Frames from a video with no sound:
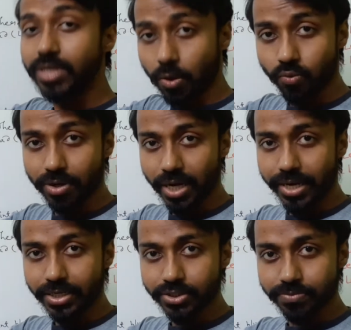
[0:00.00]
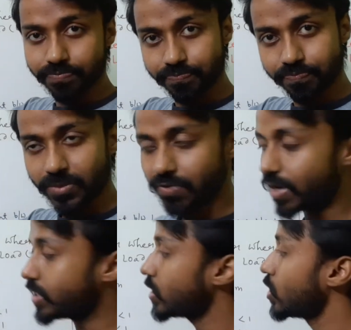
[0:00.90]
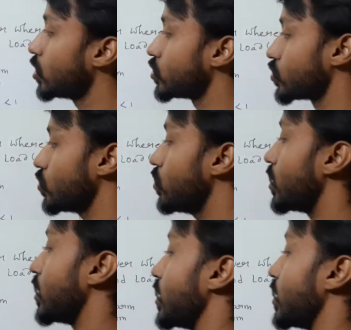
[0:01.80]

downward direction, right? So